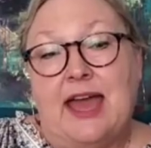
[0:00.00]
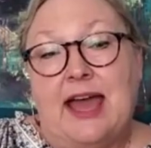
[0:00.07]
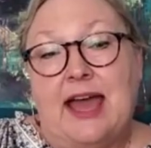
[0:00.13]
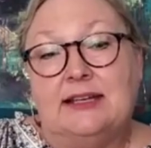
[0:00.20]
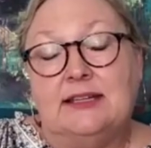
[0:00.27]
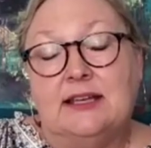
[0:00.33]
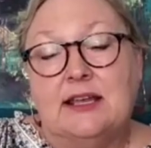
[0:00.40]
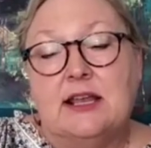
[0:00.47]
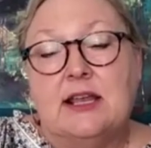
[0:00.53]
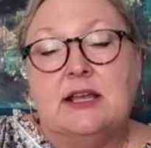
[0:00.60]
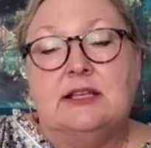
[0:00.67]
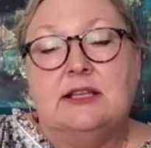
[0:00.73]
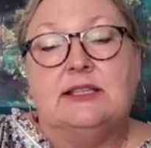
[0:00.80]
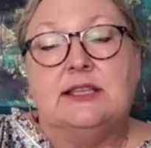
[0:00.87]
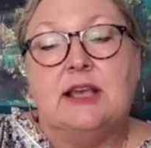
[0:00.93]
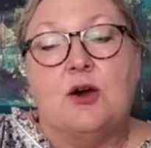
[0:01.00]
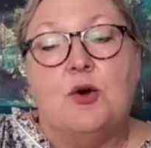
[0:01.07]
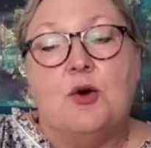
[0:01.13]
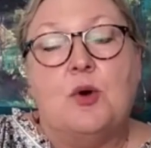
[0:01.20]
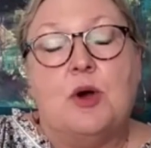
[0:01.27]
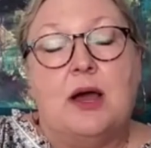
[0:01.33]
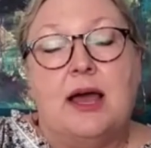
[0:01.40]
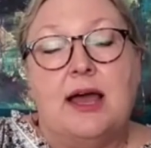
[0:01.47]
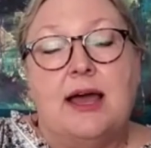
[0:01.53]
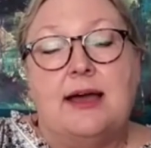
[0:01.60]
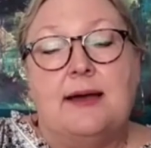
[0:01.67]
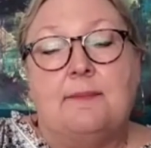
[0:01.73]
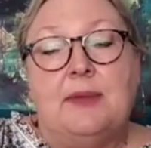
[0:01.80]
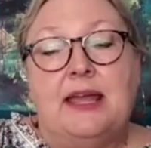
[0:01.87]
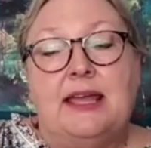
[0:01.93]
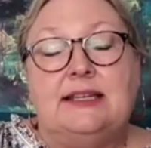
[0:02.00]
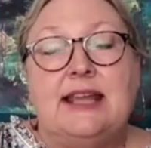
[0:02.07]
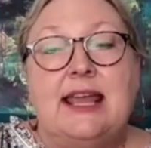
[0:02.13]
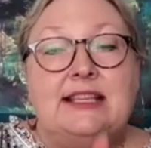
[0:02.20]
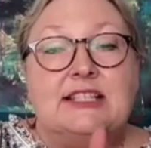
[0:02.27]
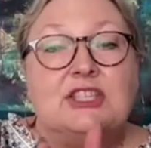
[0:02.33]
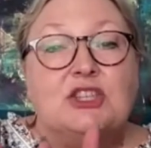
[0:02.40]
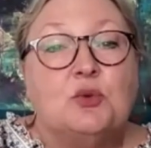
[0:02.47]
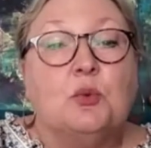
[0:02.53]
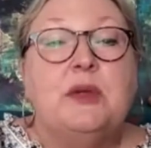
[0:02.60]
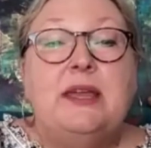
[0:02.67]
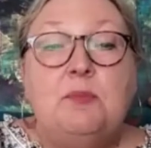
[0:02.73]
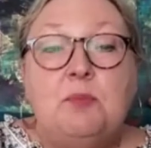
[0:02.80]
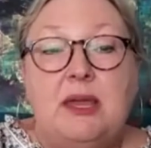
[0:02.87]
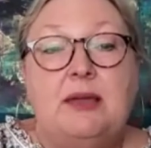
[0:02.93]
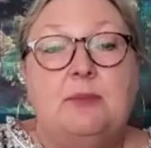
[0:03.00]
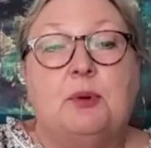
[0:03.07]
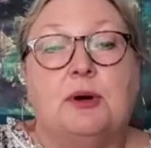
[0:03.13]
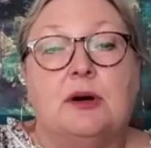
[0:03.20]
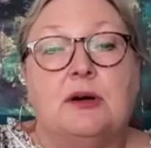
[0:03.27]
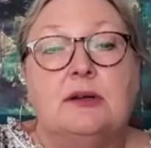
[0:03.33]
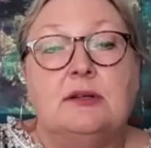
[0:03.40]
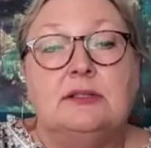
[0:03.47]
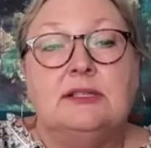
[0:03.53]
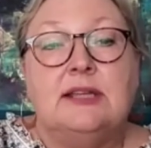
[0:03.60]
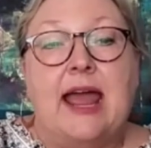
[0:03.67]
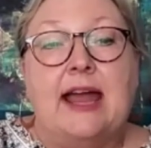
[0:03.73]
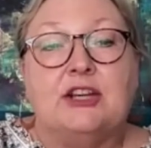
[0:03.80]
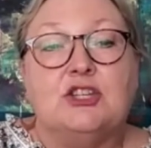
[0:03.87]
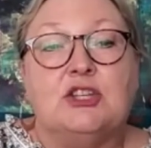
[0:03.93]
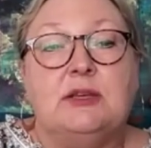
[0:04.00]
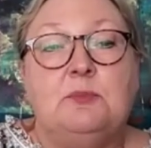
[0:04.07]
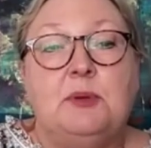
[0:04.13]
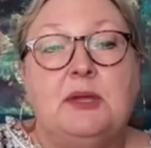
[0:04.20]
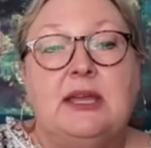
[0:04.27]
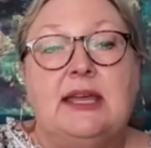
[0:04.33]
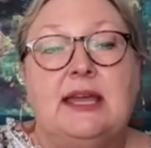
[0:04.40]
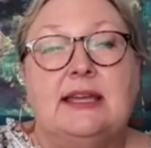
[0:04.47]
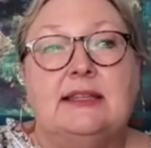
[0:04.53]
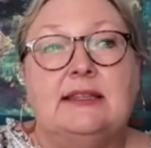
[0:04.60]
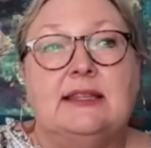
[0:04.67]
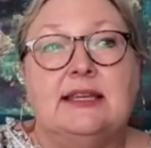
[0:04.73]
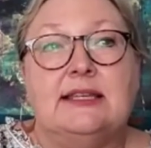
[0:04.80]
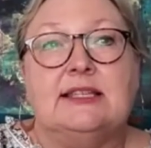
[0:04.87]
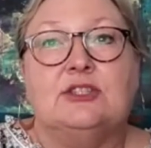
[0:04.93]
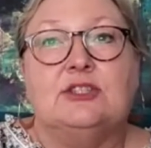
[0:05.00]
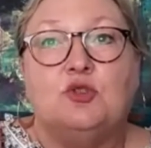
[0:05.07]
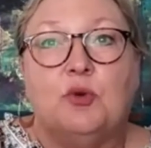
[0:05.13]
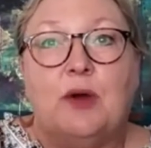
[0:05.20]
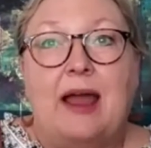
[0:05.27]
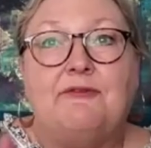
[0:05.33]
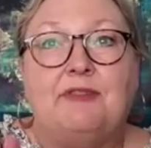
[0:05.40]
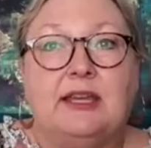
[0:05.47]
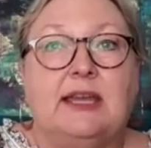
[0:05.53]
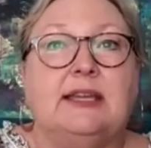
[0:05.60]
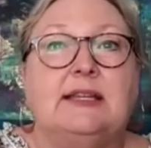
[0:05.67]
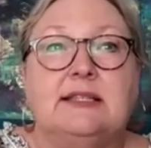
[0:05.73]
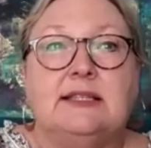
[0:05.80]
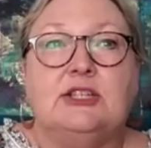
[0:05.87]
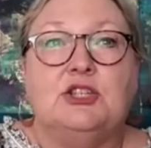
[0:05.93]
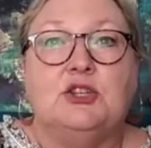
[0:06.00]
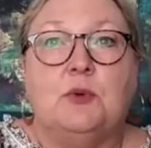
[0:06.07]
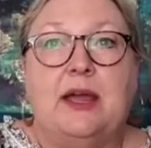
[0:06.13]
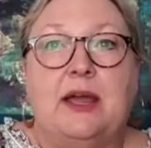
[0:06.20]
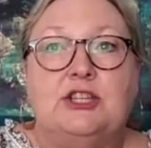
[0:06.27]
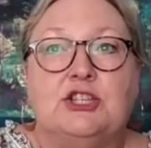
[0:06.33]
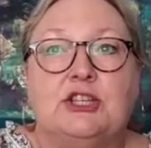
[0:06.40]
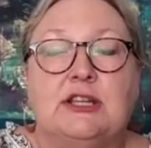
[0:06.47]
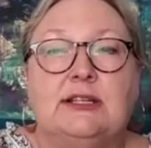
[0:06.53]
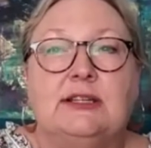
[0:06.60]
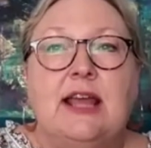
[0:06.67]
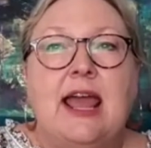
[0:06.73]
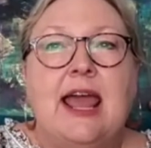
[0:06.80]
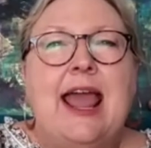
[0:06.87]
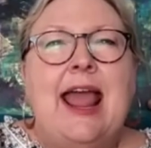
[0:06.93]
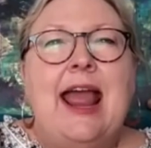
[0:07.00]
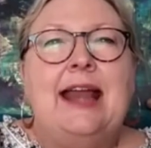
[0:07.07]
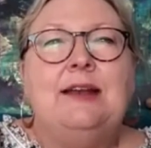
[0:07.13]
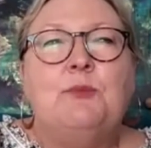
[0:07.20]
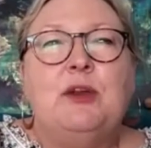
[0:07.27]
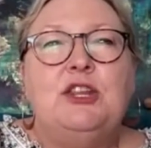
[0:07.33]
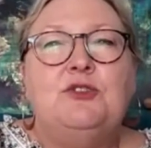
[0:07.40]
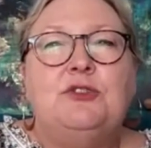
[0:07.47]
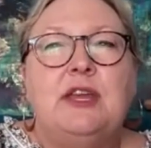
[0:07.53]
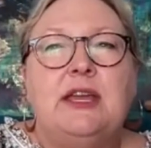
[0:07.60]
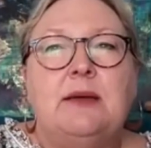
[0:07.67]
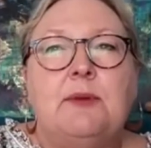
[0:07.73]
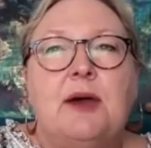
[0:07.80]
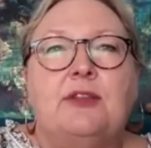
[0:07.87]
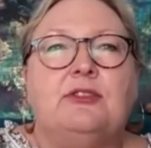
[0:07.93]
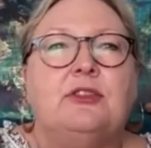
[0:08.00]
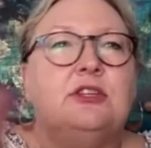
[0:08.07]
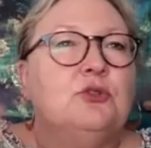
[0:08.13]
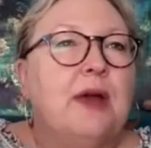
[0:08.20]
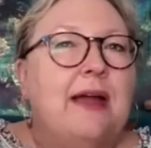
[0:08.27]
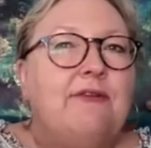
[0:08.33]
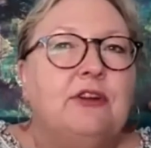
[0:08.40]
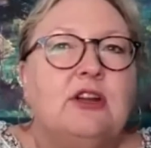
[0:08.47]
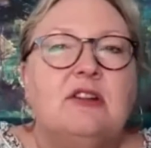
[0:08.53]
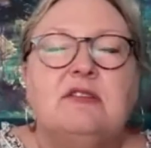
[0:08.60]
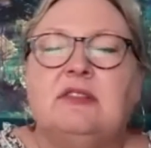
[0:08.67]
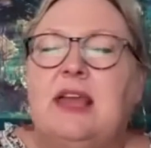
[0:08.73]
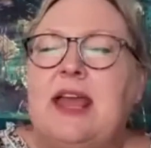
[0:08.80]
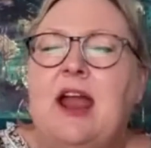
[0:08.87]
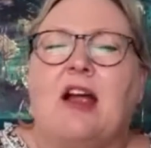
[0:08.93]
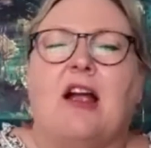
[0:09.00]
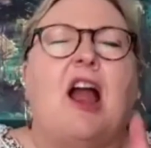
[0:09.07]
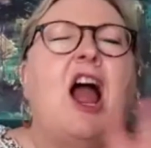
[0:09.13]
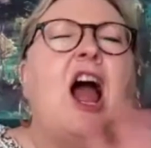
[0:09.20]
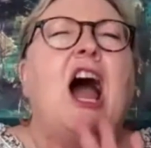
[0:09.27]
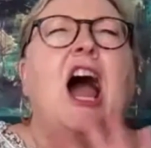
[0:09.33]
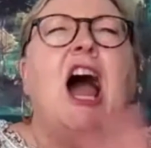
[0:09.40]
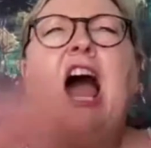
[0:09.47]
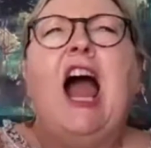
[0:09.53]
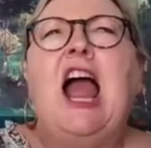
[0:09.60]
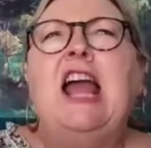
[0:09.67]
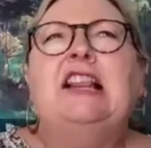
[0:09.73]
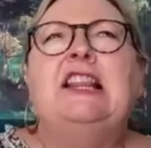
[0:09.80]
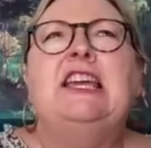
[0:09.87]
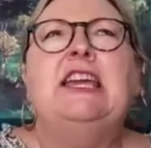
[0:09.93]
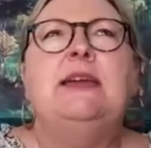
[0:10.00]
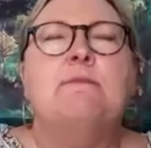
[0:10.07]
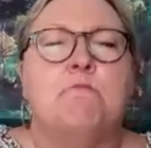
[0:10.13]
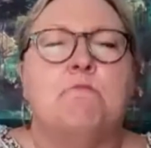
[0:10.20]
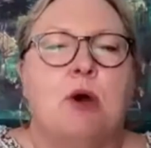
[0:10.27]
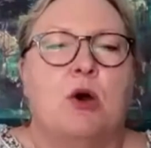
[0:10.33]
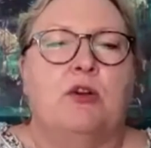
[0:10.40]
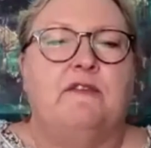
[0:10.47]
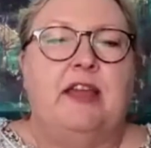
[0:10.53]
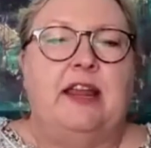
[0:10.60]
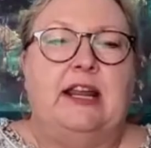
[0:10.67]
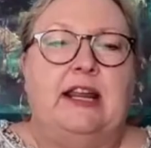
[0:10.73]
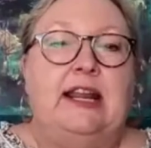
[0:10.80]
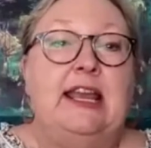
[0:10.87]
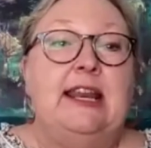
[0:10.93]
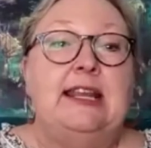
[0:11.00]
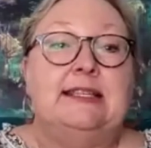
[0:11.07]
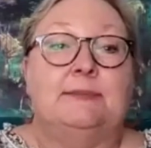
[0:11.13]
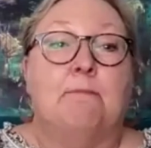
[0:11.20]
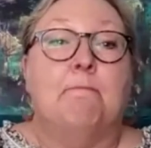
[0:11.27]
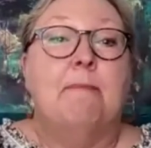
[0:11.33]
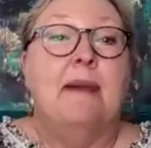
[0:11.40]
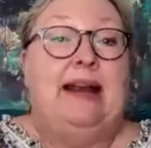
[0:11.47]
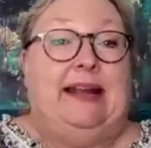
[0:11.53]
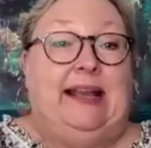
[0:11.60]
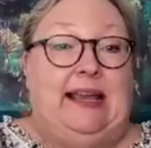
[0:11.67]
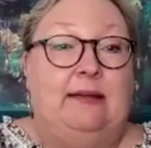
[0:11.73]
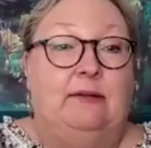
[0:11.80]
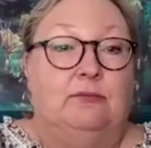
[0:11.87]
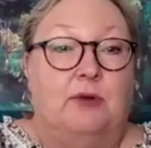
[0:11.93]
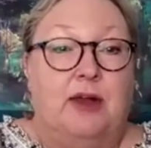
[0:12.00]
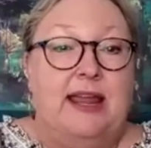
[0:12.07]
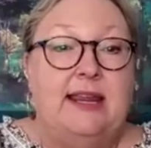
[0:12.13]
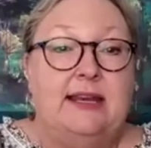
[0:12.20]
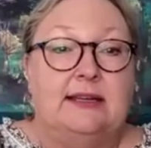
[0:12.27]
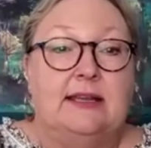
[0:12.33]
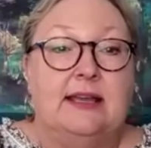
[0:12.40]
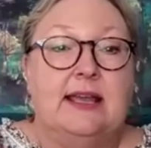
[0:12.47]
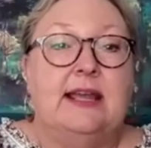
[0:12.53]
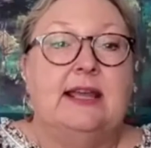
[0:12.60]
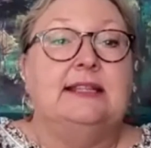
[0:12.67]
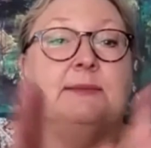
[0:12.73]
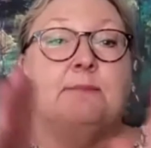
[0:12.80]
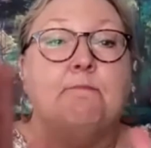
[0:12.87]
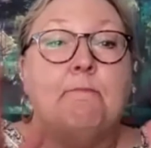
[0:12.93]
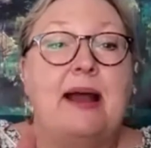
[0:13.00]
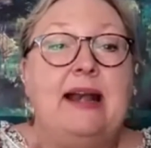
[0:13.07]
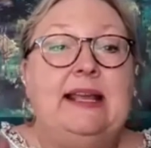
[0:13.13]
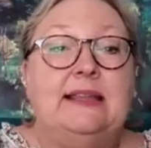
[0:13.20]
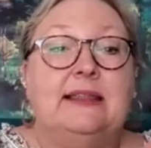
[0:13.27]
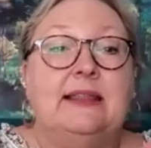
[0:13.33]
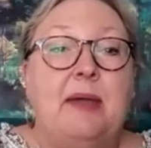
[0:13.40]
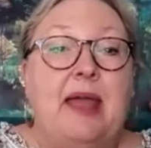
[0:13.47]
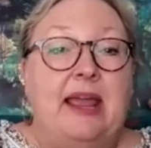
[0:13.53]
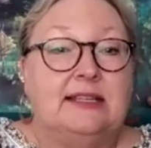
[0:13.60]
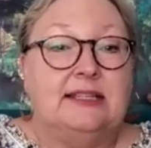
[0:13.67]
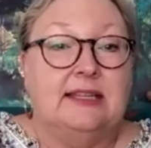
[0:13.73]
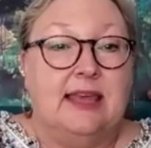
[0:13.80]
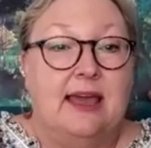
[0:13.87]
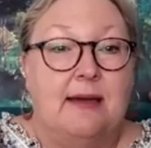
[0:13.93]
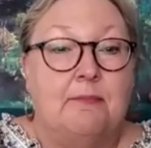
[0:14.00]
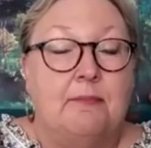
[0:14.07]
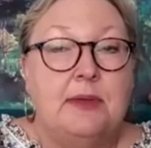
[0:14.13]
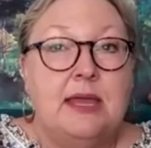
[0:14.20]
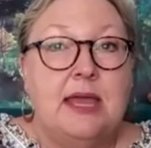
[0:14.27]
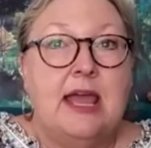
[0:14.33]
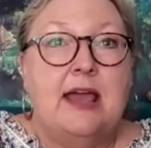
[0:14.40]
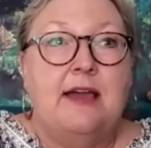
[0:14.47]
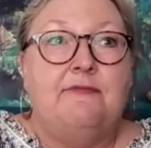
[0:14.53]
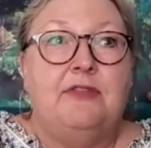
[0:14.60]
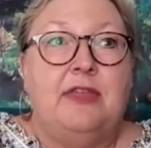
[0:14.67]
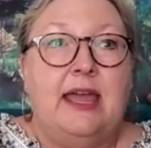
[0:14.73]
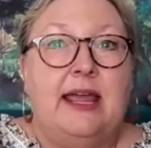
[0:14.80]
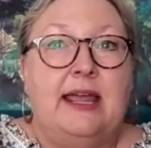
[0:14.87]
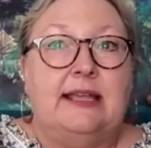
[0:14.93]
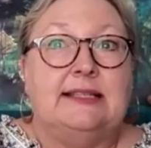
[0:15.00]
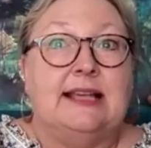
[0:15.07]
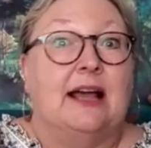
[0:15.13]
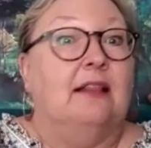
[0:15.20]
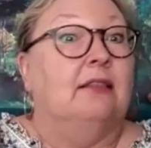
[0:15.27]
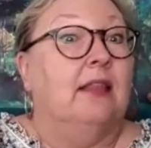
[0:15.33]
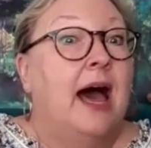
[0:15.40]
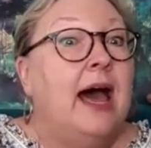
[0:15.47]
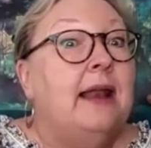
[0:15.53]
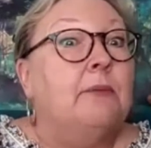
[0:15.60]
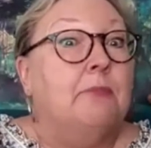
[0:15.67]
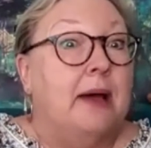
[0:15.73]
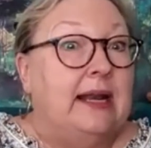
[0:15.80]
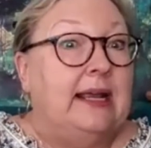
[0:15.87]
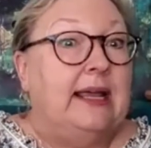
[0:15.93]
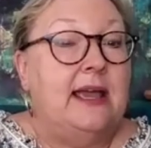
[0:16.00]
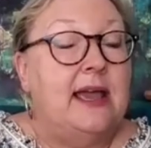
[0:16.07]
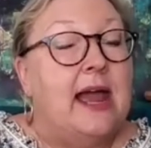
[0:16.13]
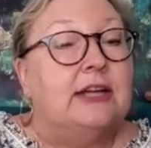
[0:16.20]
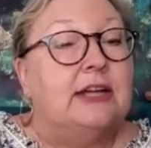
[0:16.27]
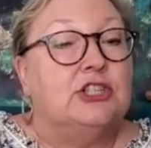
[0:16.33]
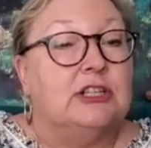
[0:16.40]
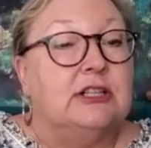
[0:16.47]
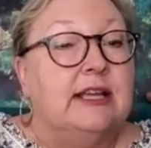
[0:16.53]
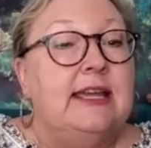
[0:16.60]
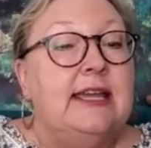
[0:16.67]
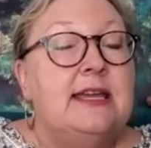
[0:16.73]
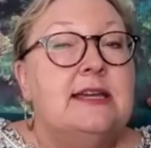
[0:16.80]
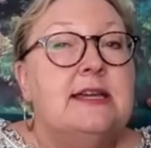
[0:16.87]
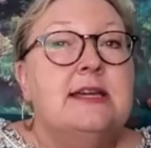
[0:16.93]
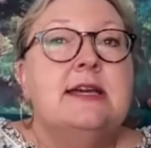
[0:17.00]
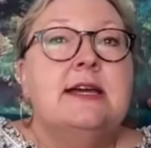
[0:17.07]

that. So um, it takes three people to actually be in this trafficking situation. And when you think about the trafficker, they are highly motivated. It is money, right? It is money in the bank to them. That it's a lot of money, actually.